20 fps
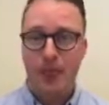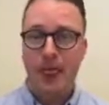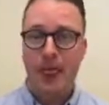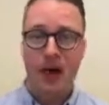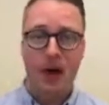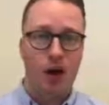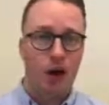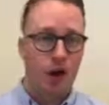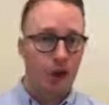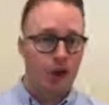
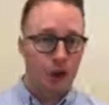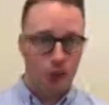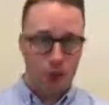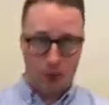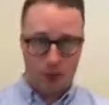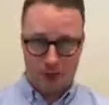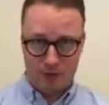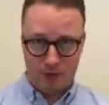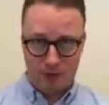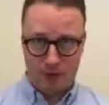over
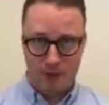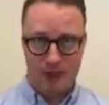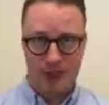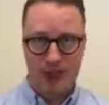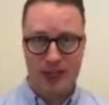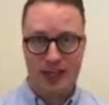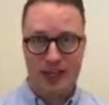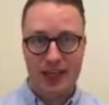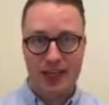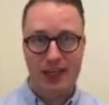whatever
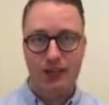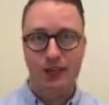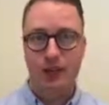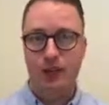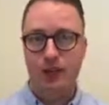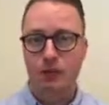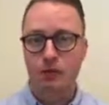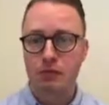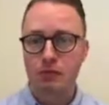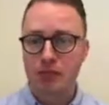period, again, that
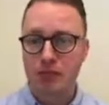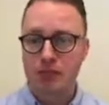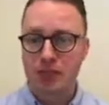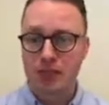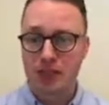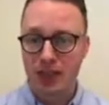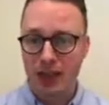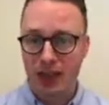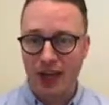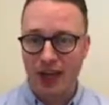you
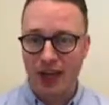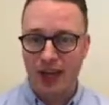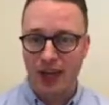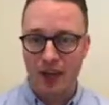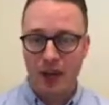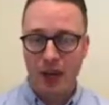select.